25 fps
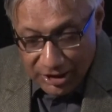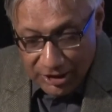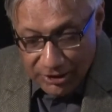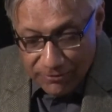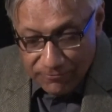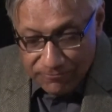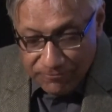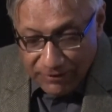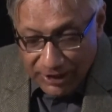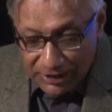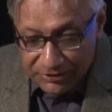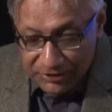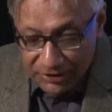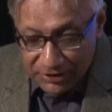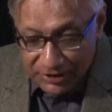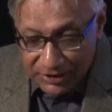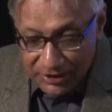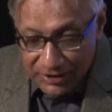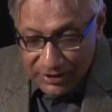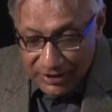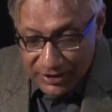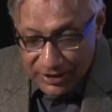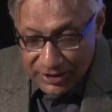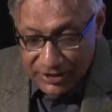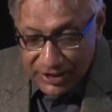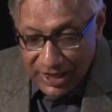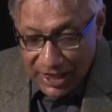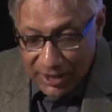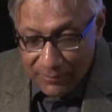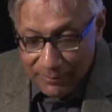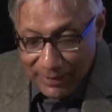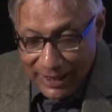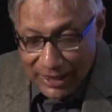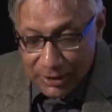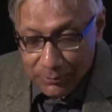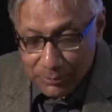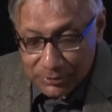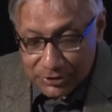Finally, a young
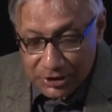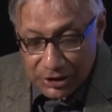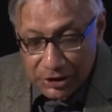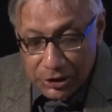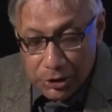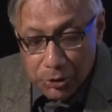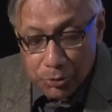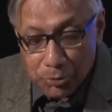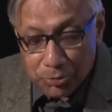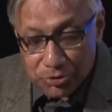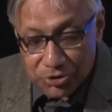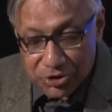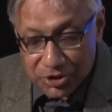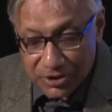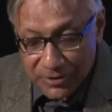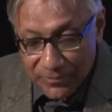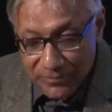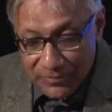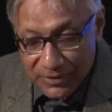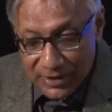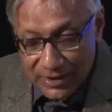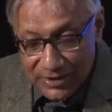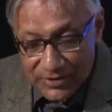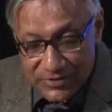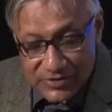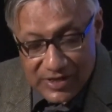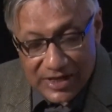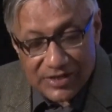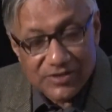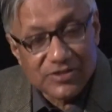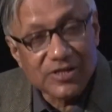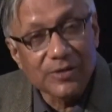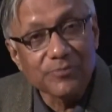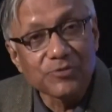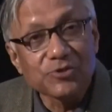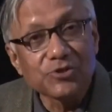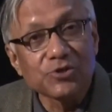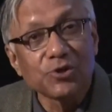man with a lute
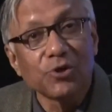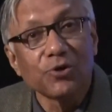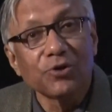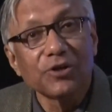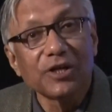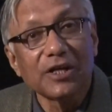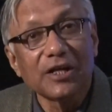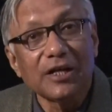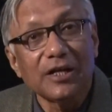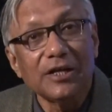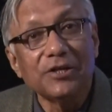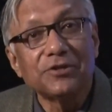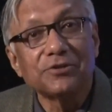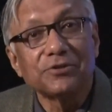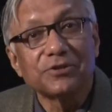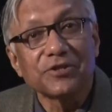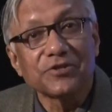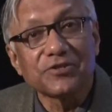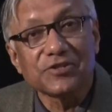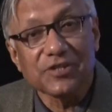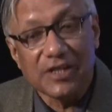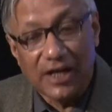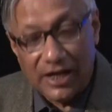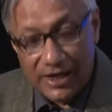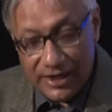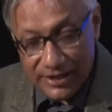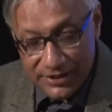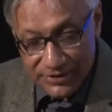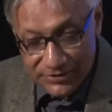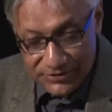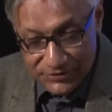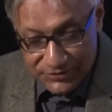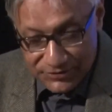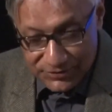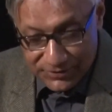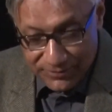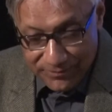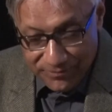sends him soaring into the
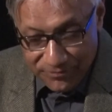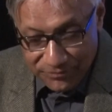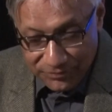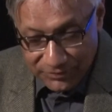skies.